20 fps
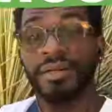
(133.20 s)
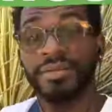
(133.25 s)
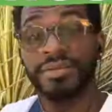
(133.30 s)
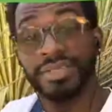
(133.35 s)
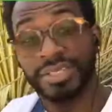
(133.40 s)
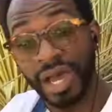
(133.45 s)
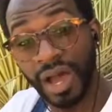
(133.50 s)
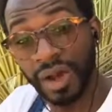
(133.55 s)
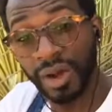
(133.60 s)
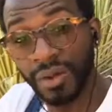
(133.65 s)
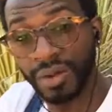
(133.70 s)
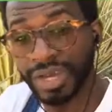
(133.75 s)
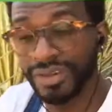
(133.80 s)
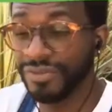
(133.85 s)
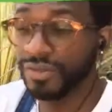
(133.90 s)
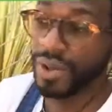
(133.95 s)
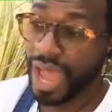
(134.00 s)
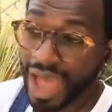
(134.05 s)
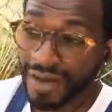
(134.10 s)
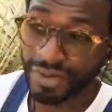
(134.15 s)
So
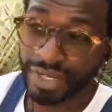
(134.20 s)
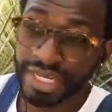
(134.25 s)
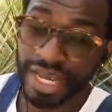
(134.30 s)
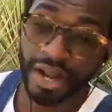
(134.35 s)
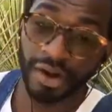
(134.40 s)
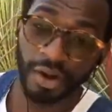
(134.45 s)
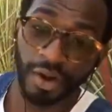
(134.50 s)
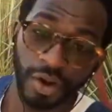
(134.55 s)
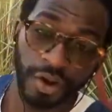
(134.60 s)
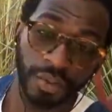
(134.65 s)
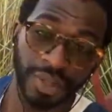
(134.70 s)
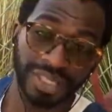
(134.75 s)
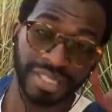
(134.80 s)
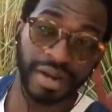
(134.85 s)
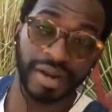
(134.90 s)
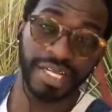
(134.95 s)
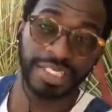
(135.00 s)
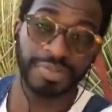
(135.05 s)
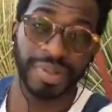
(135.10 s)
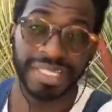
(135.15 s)
if you haven't yet heard what
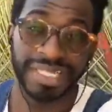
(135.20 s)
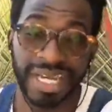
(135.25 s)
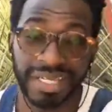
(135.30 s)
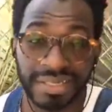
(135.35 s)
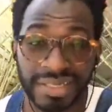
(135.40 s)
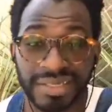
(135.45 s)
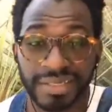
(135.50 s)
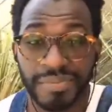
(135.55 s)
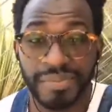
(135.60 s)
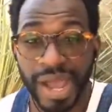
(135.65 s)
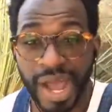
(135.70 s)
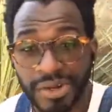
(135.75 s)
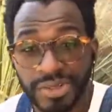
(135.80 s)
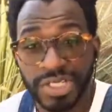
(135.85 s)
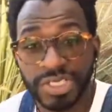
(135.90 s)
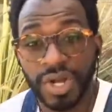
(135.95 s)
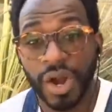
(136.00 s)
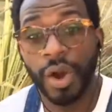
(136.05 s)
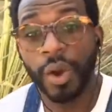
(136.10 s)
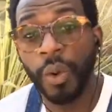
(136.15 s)
their expectations and
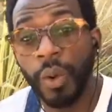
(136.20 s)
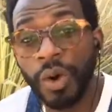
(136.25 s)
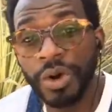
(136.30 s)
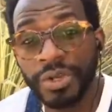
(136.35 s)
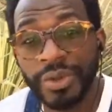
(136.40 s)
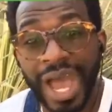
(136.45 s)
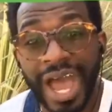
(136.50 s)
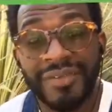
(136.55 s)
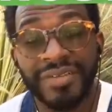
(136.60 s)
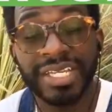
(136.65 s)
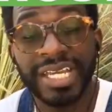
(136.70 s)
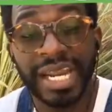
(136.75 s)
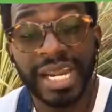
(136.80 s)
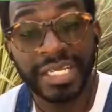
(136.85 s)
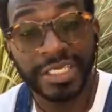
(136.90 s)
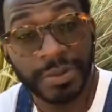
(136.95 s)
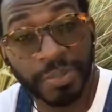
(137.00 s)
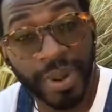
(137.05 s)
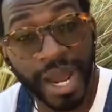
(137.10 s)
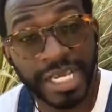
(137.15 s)
boundaries are, or you haven't yet
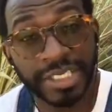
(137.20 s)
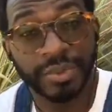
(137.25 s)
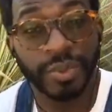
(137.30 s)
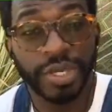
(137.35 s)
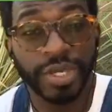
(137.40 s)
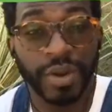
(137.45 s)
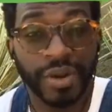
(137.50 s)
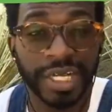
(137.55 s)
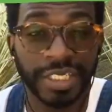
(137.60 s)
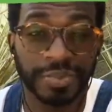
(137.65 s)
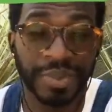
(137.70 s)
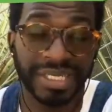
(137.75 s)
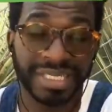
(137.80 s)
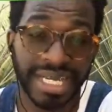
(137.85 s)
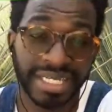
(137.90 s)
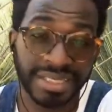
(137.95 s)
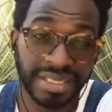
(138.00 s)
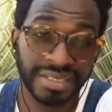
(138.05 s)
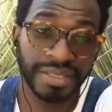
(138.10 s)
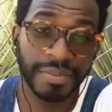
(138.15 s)
expressed what your
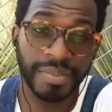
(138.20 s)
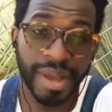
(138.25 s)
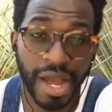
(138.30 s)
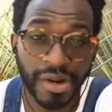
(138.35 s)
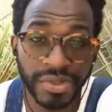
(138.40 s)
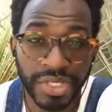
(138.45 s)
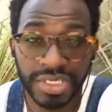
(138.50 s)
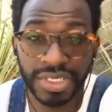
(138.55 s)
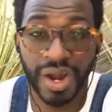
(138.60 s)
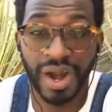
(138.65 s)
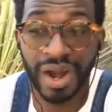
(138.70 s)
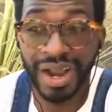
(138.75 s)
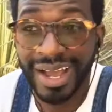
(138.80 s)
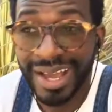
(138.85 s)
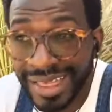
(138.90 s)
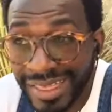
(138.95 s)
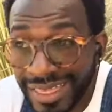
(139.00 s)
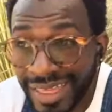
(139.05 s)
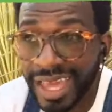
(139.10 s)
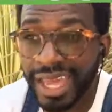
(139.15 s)
expectations and boundaries are,
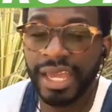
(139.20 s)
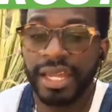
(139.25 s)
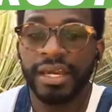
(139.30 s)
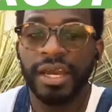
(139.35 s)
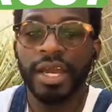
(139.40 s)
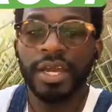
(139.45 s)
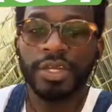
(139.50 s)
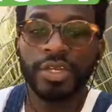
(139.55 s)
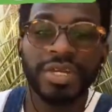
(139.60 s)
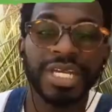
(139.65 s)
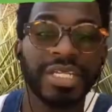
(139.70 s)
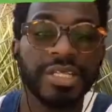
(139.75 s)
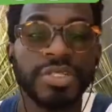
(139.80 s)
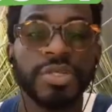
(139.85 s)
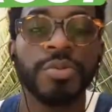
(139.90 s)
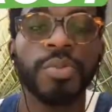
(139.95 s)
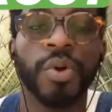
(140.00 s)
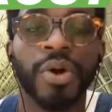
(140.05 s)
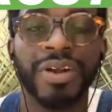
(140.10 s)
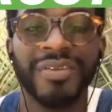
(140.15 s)
then you need to
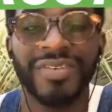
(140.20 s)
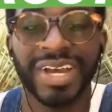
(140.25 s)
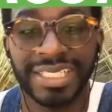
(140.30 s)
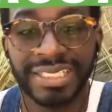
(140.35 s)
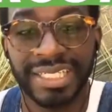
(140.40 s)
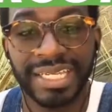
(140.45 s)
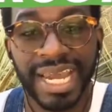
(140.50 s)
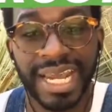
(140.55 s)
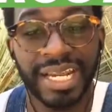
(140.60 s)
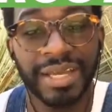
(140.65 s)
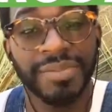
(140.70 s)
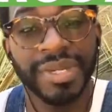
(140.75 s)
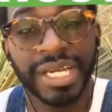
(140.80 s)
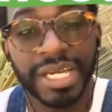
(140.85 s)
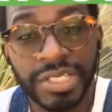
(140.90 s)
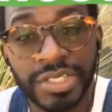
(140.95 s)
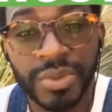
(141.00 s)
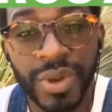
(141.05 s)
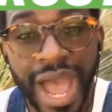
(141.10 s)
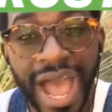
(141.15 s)
do more investigating
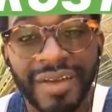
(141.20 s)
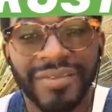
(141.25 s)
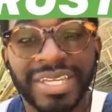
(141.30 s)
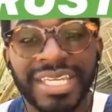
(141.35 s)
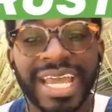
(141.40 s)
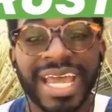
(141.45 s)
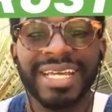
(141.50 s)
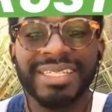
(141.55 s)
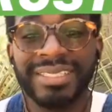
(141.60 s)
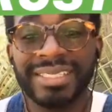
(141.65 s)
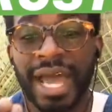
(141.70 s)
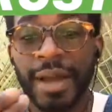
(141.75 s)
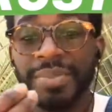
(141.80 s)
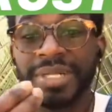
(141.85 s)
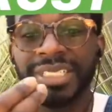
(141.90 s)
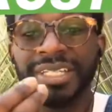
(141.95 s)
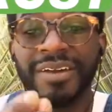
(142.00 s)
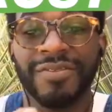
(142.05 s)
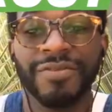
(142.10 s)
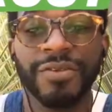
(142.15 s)
because you haven't yet
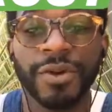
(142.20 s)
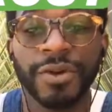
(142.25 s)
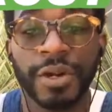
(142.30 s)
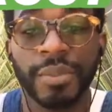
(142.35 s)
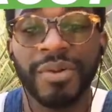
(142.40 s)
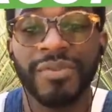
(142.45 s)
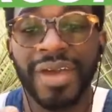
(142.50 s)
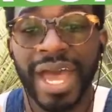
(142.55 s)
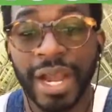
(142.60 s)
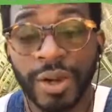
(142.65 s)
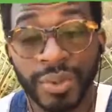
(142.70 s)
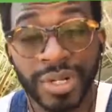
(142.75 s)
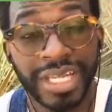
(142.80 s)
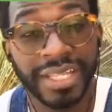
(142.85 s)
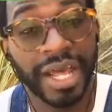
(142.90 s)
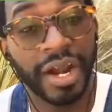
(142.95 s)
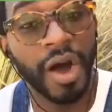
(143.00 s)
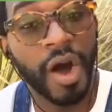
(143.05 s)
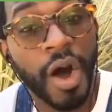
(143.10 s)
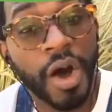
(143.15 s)
established that fulcrum of equity
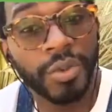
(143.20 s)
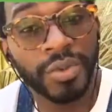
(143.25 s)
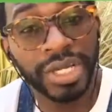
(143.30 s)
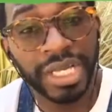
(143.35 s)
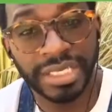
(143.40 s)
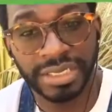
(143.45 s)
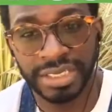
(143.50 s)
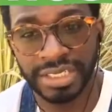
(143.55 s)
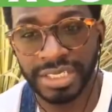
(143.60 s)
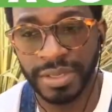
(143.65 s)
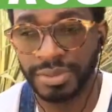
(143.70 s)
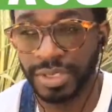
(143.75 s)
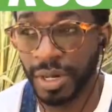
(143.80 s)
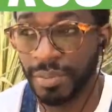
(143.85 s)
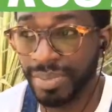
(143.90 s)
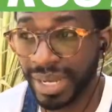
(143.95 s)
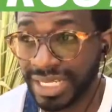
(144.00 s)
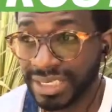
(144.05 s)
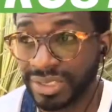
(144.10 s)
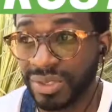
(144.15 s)
that all relationships are
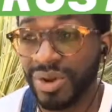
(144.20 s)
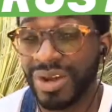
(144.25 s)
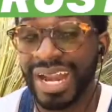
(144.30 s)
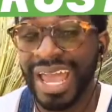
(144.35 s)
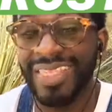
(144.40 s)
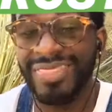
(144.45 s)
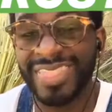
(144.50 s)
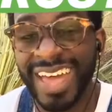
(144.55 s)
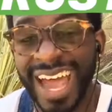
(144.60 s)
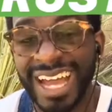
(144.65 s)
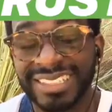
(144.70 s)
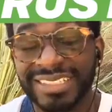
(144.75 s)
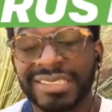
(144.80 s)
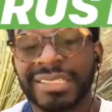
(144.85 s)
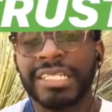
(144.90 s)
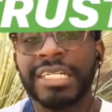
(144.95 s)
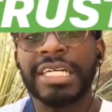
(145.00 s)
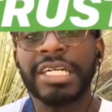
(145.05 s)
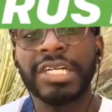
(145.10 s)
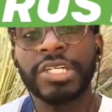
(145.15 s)
based on, and
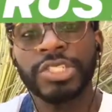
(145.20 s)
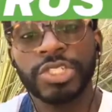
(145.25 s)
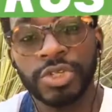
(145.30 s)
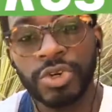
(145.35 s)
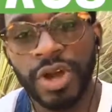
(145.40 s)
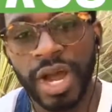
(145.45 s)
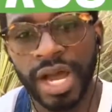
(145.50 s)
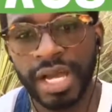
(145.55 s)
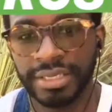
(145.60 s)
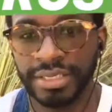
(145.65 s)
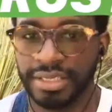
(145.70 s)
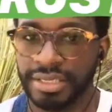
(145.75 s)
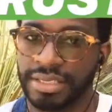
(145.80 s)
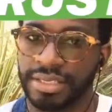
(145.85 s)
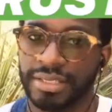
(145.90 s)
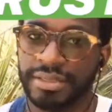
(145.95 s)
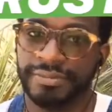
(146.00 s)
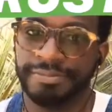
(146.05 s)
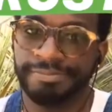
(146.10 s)
that's trust.